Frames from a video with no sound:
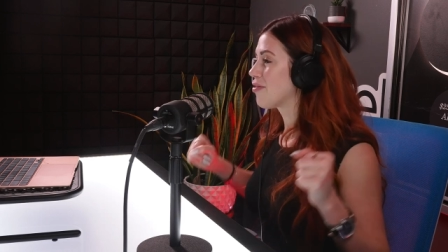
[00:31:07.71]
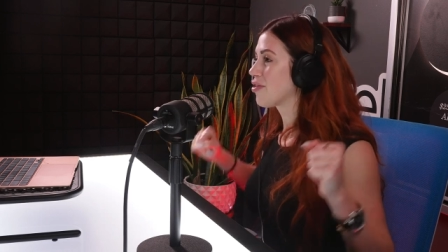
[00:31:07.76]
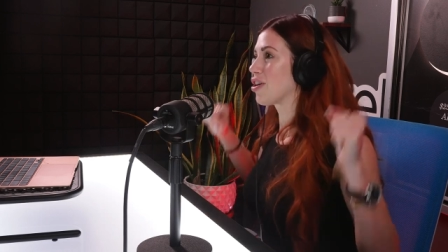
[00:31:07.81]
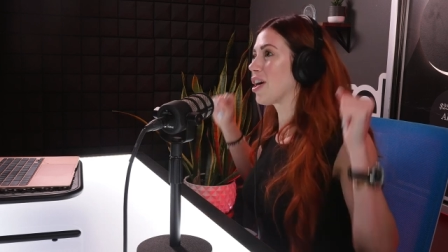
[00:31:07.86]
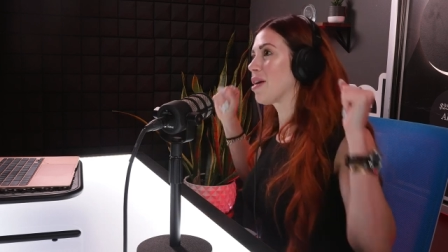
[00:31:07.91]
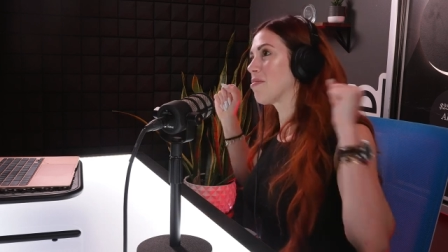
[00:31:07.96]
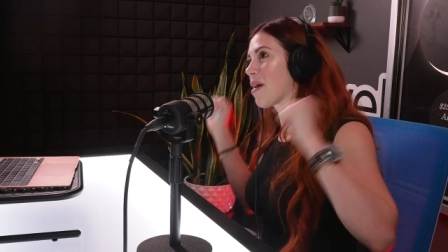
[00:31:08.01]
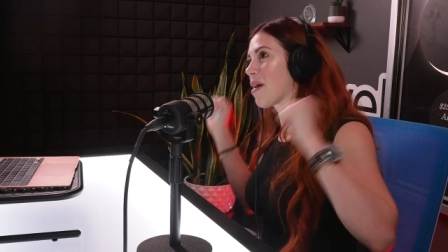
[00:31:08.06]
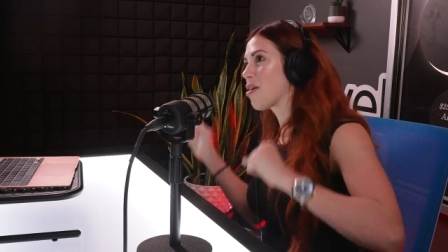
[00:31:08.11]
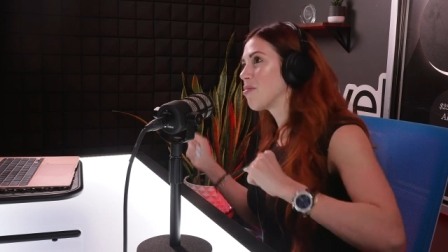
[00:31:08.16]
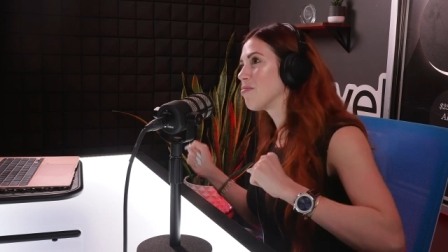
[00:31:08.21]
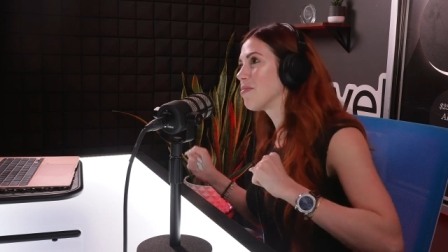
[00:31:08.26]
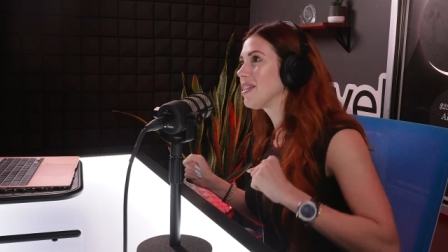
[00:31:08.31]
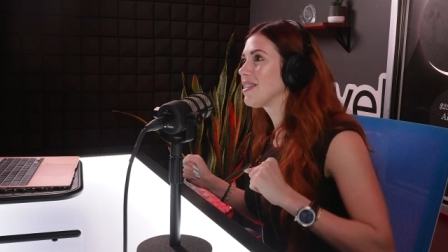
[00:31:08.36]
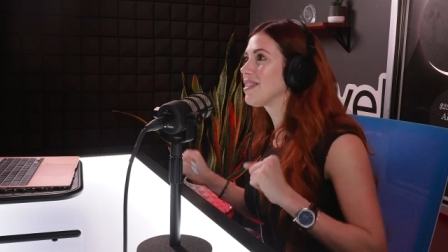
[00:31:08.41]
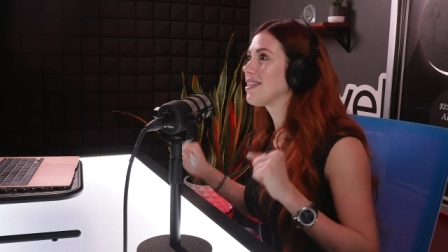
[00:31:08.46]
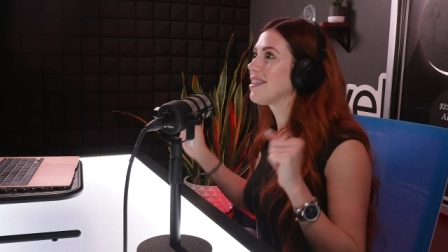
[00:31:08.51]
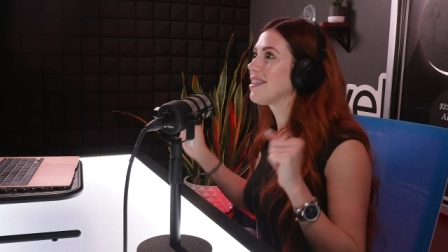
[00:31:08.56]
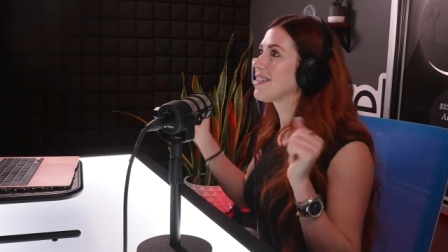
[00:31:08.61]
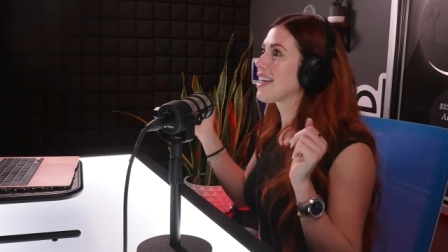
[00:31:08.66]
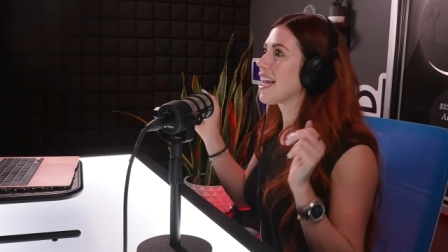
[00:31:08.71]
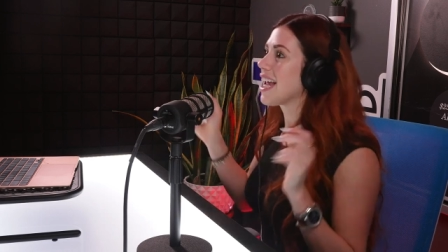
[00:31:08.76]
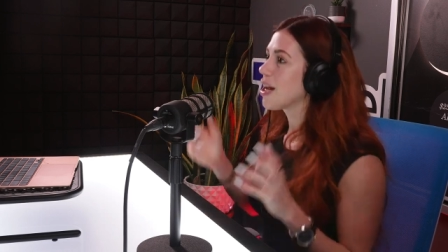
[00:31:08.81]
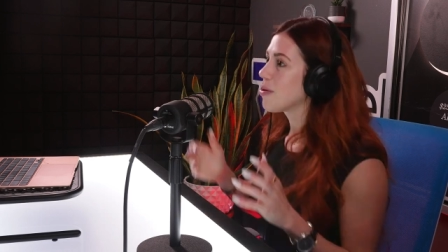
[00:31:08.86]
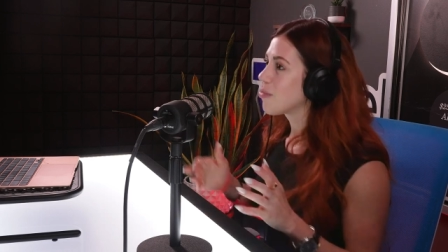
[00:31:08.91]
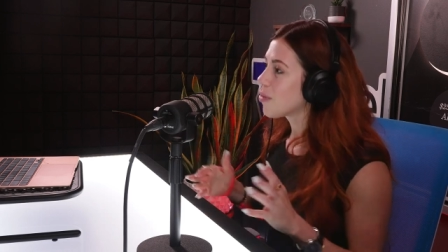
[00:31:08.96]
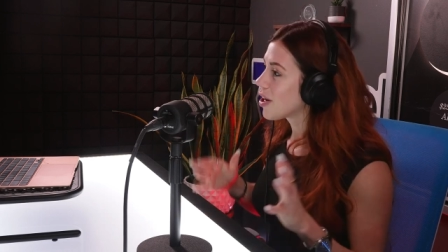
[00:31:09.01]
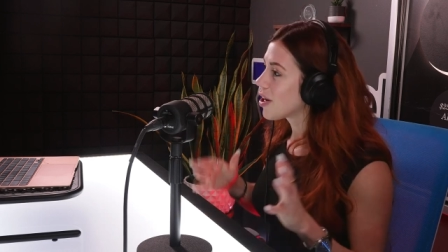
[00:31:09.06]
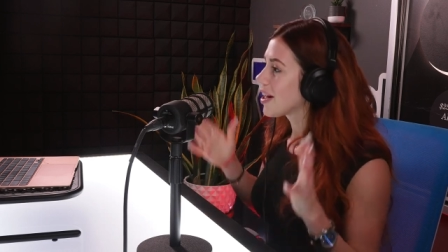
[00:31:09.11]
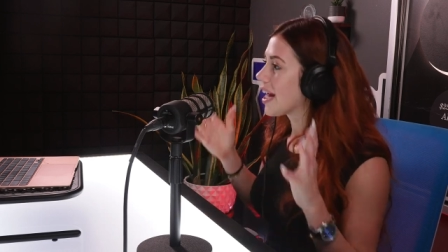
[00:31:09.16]
create my own business and
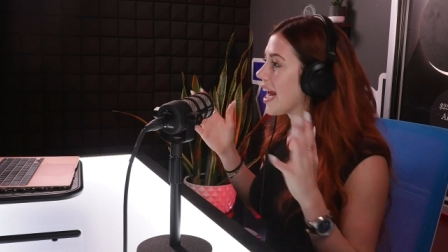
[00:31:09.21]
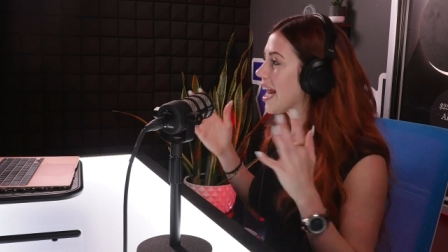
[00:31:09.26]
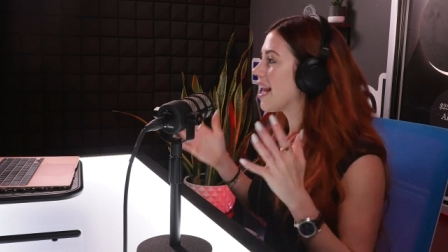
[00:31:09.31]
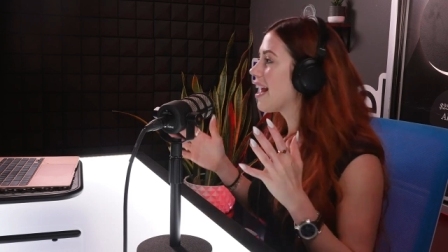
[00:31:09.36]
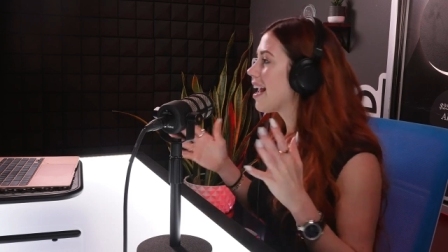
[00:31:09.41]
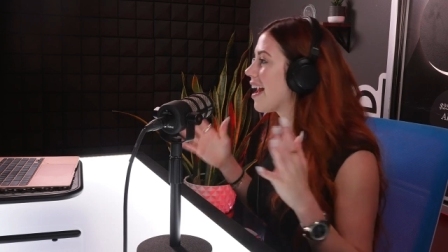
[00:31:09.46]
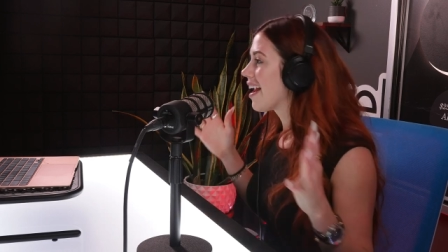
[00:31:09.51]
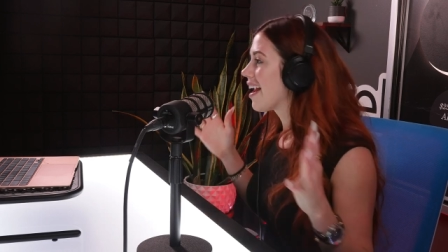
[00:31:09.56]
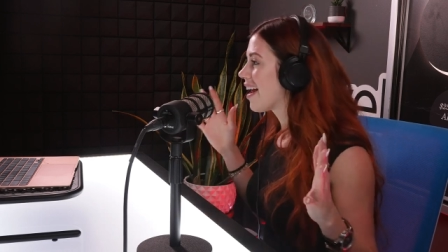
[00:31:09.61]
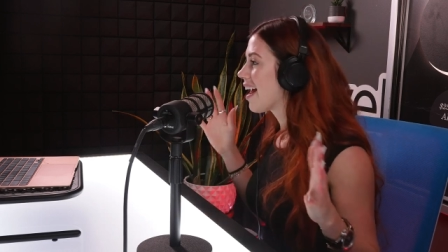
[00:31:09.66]
work. And eh,